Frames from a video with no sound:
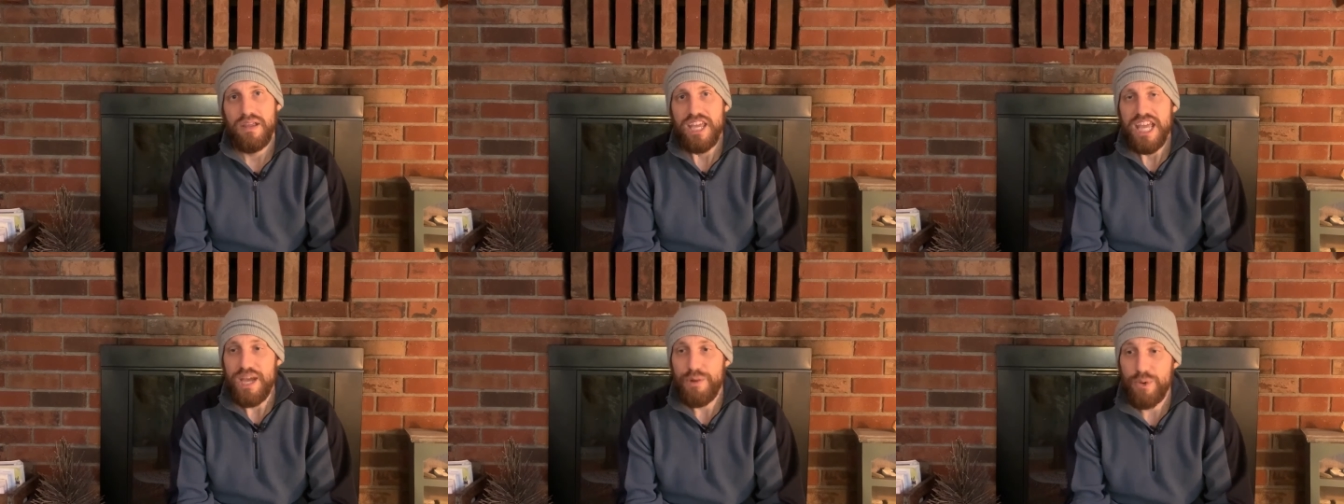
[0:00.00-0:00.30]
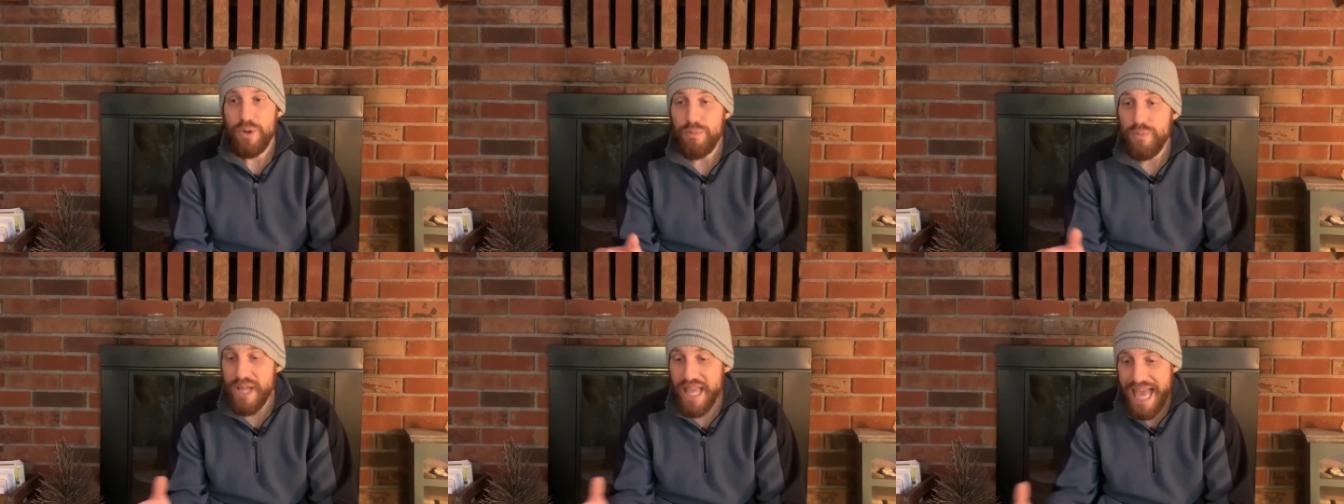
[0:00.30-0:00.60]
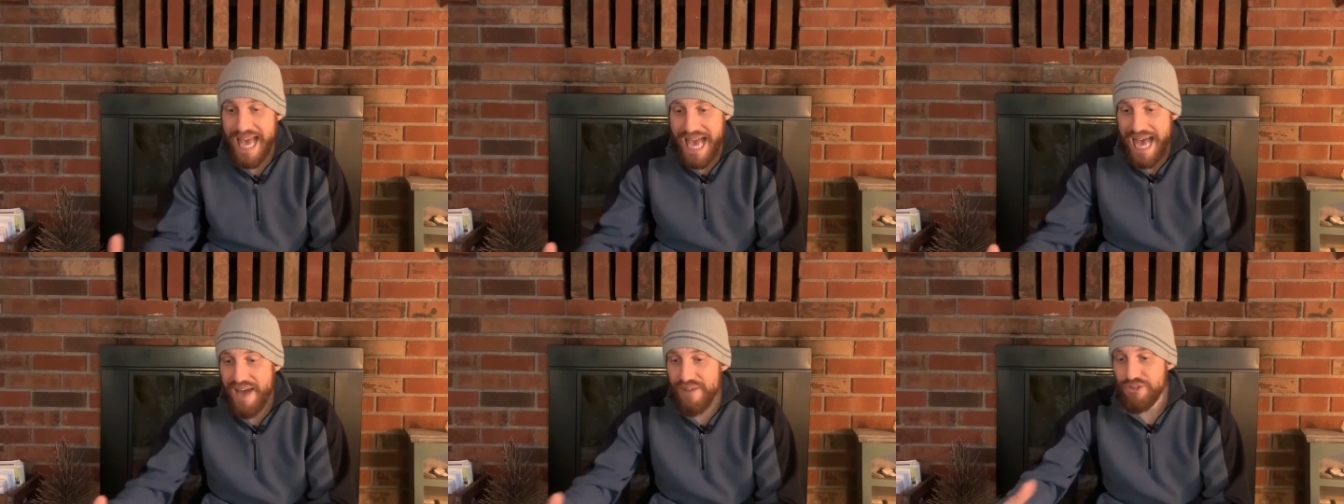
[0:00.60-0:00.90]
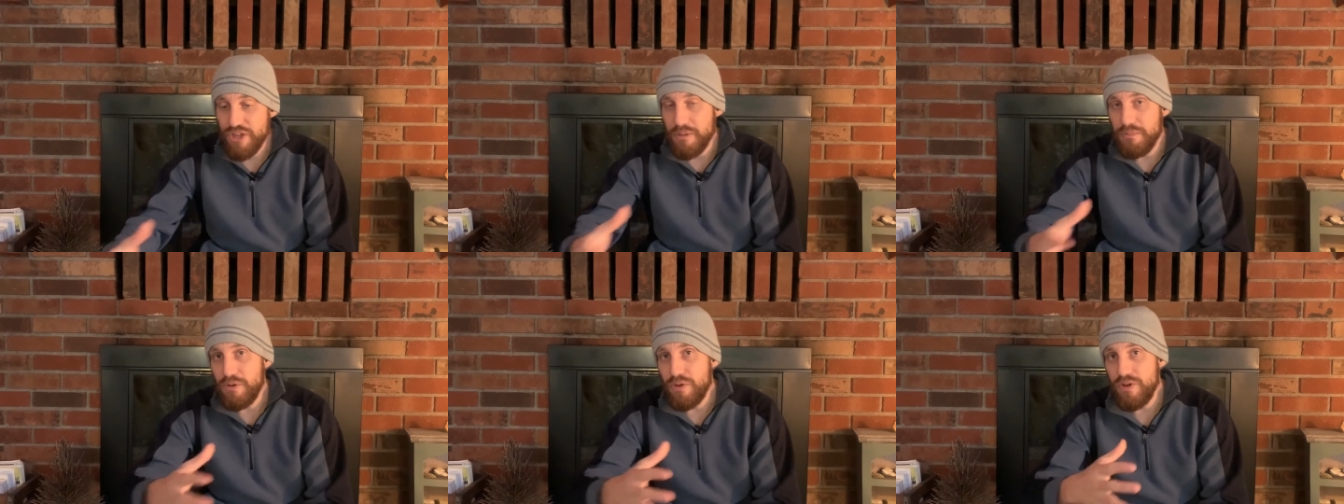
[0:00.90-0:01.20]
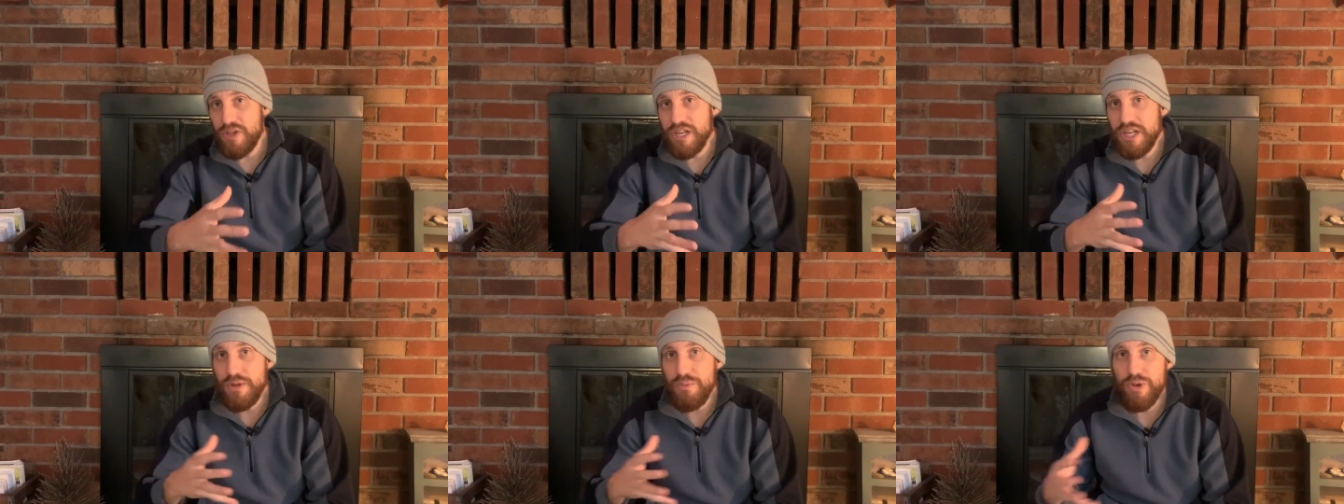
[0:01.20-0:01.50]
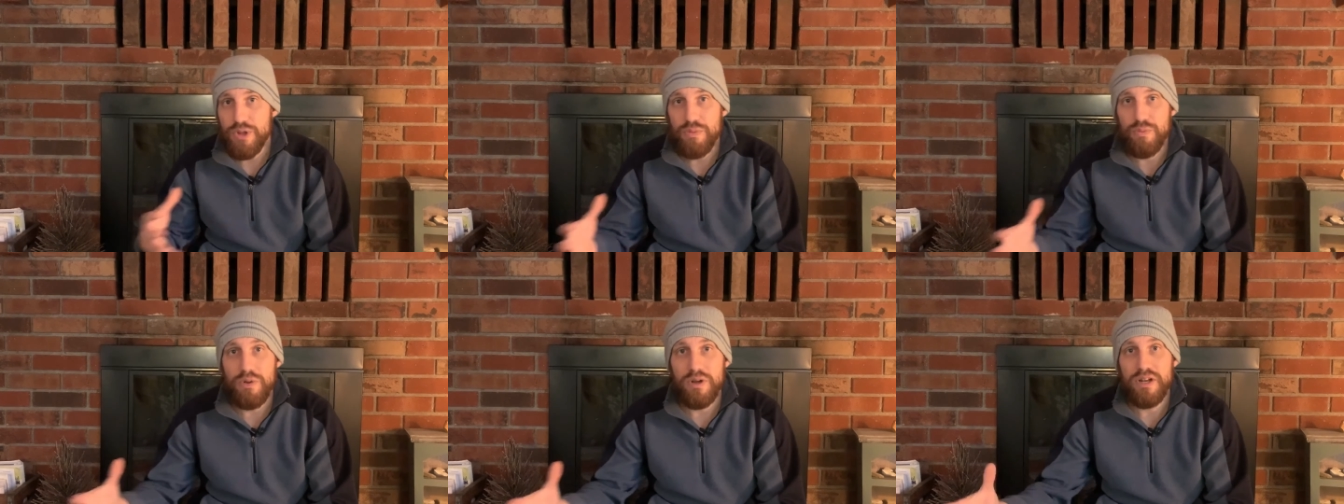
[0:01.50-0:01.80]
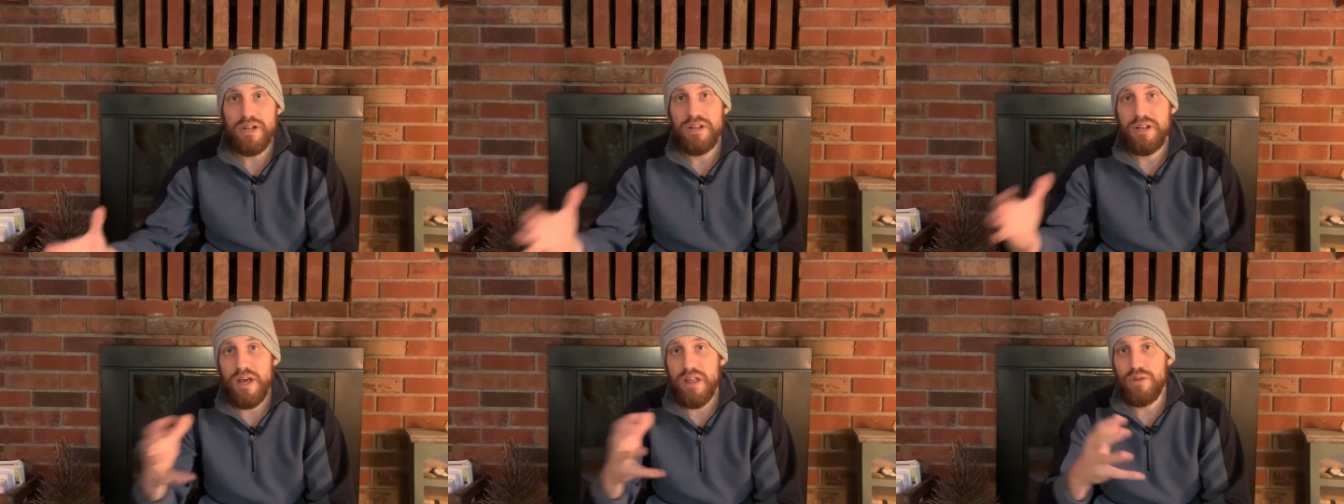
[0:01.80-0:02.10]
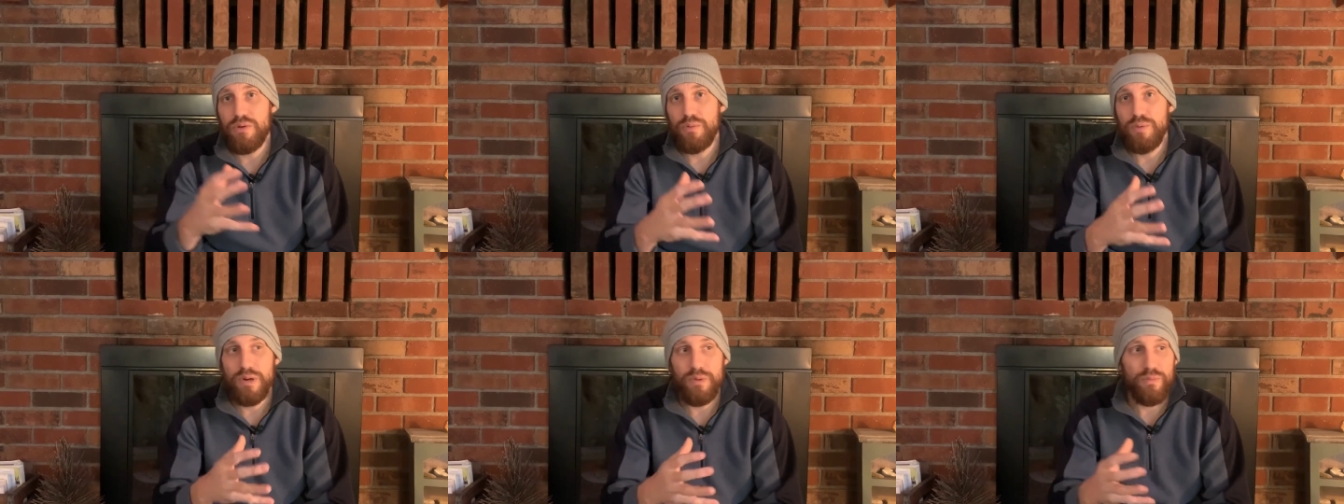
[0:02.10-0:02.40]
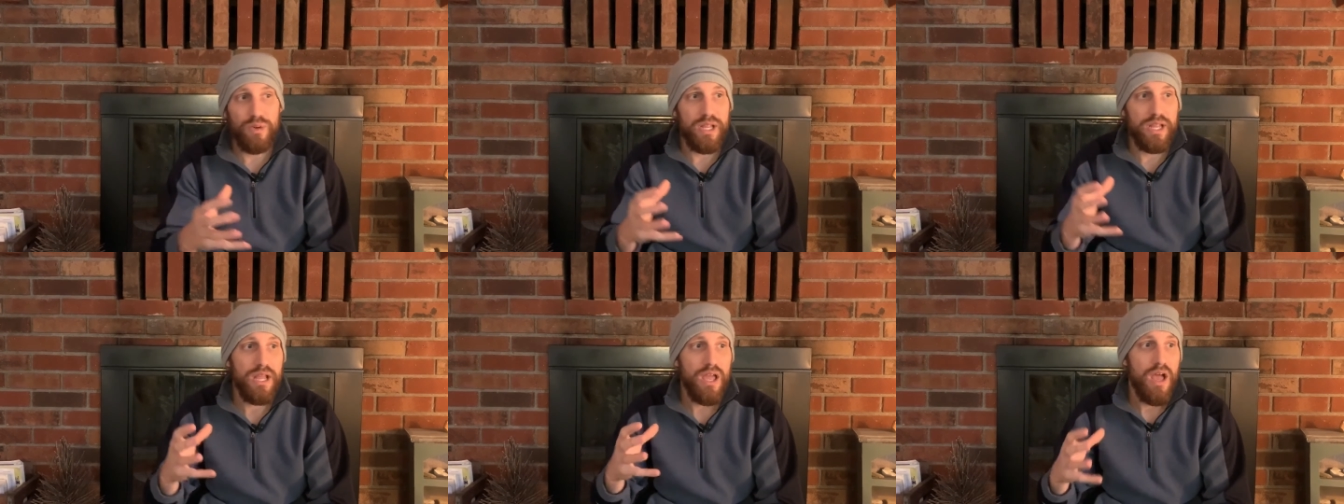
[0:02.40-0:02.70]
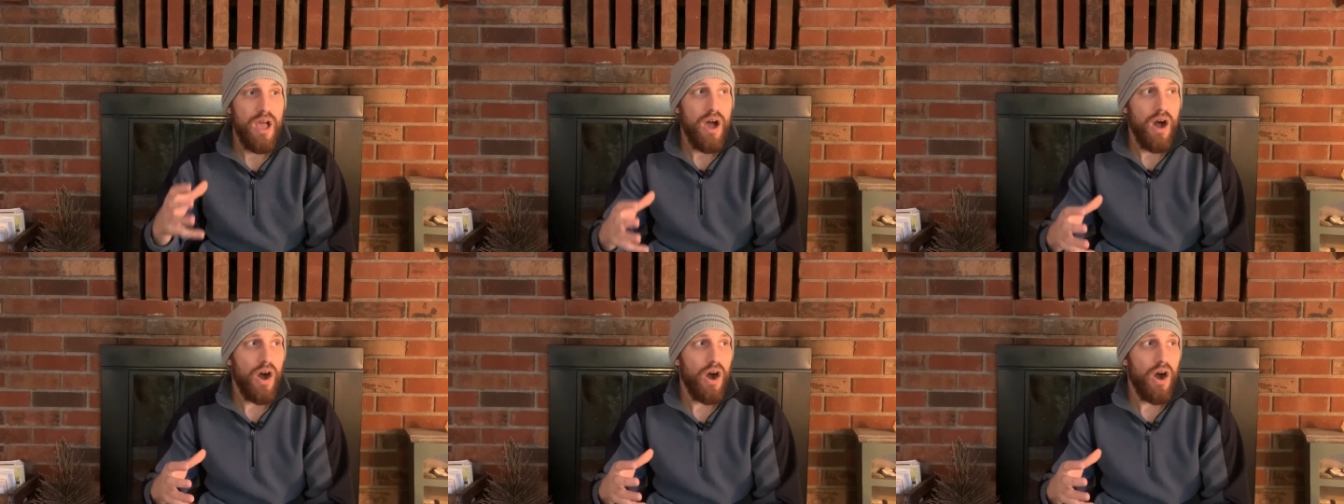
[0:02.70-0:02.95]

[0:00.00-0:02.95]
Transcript: And when we have community with one another, when we